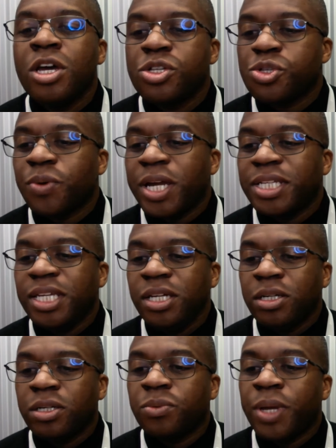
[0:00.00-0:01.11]
So right
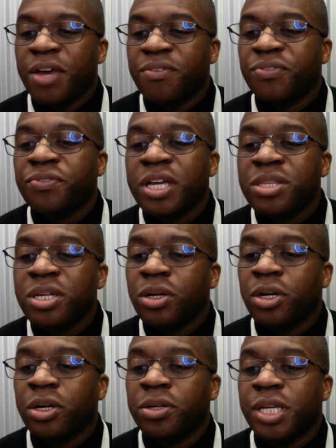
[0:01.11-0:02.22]
here, we have a flood that
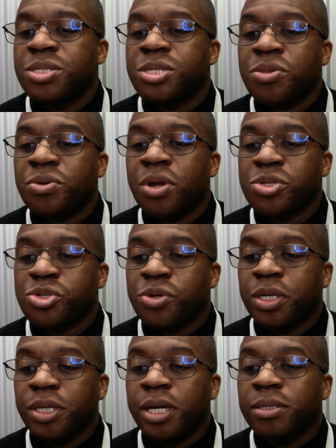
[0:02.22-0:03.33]
occurred in southern
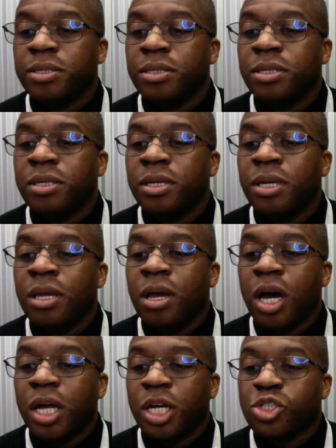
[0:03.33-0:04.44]
Australia
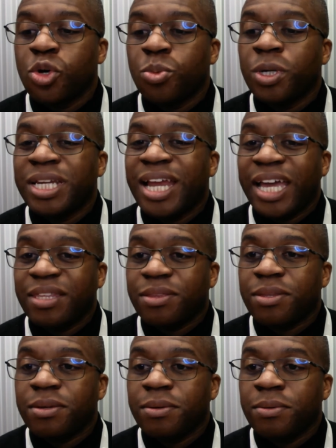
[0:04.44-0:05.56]
on October 9th.
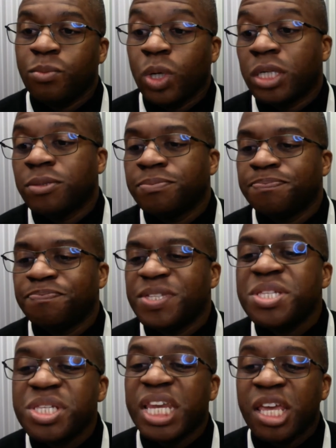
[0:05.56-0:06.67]
Well, this
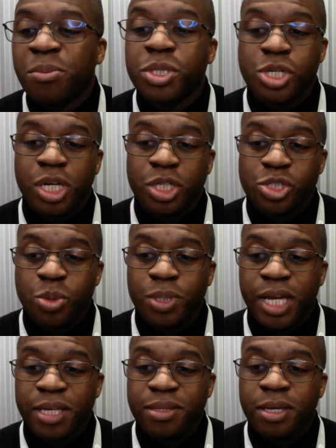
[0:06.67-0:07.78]
is an image on October
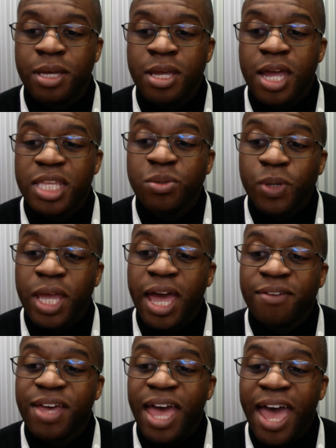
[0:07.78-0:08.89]
9th. And then we have,
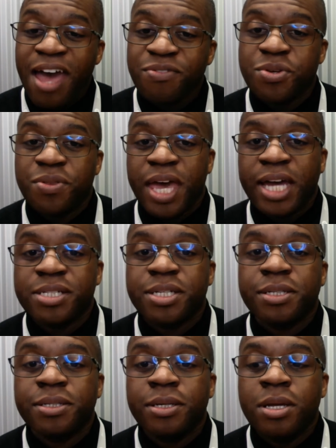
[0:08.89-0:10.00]
after that,
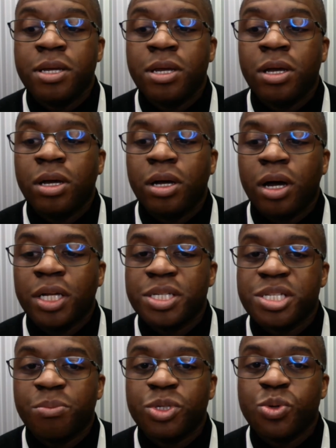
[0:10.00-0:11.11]
on
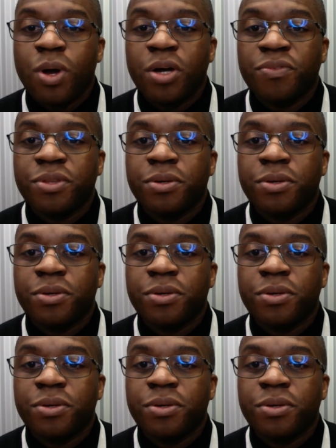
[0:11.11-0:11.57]
December 12th.